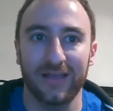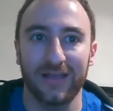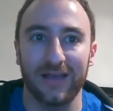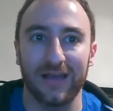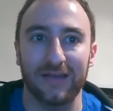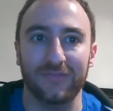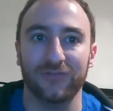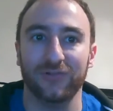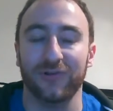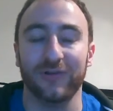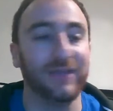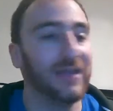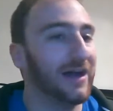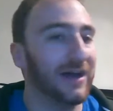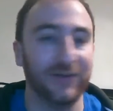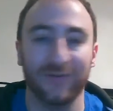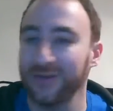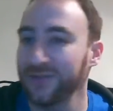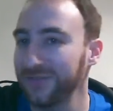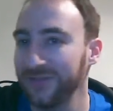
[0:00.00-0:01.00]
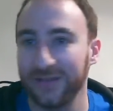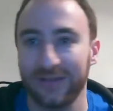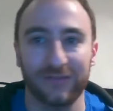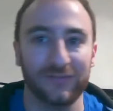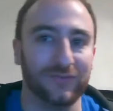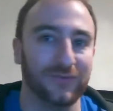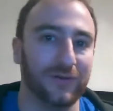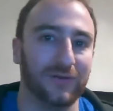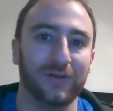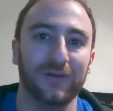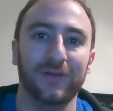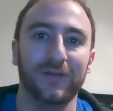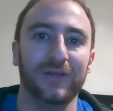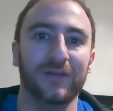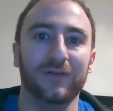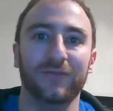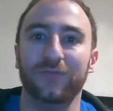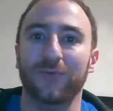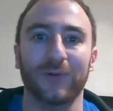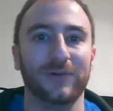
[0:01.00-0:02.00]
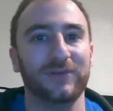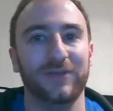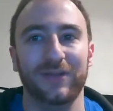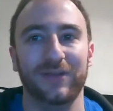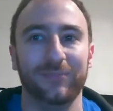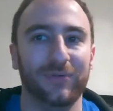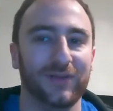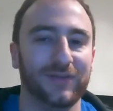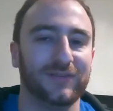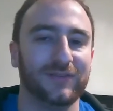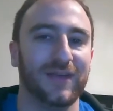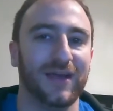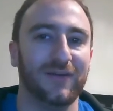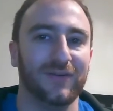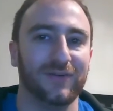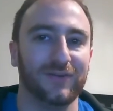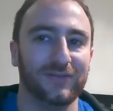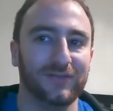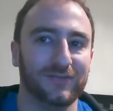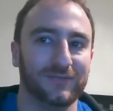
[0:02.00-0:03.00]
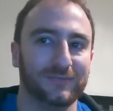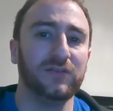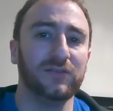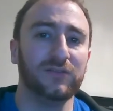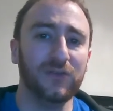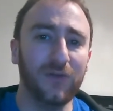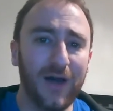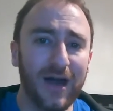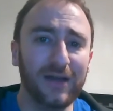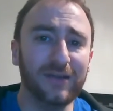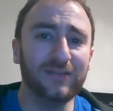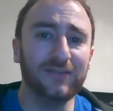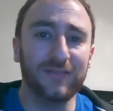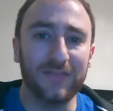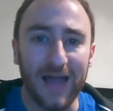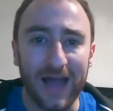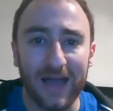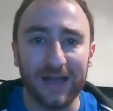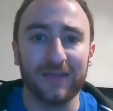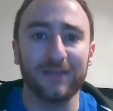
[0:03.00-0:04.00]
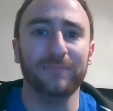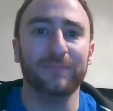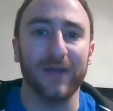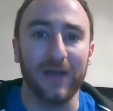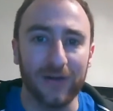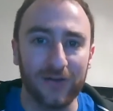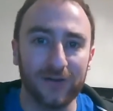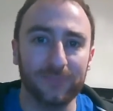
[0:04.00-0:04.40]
after encountering things for 14 plus hours. So how does that compare to